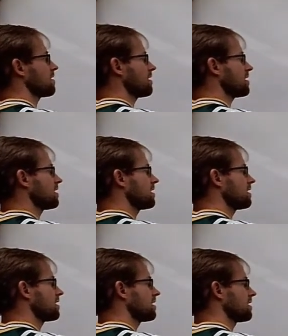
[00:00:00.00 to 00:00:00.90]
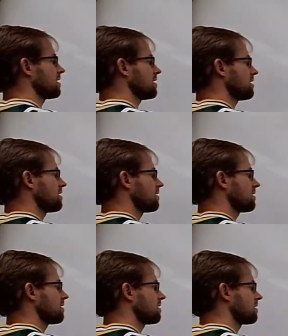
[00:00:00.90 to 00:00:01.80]

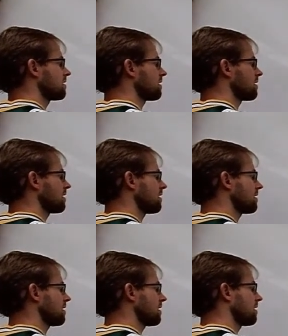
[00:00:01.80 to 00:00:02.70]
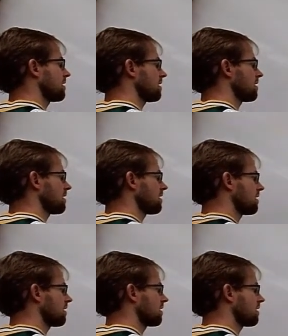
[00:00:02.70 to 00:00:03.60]

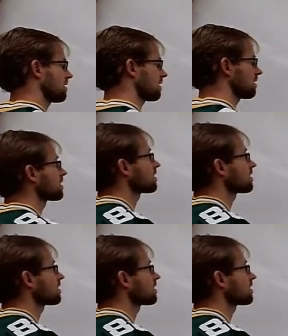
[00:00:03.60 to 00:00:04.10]
No one is speaking in this clip.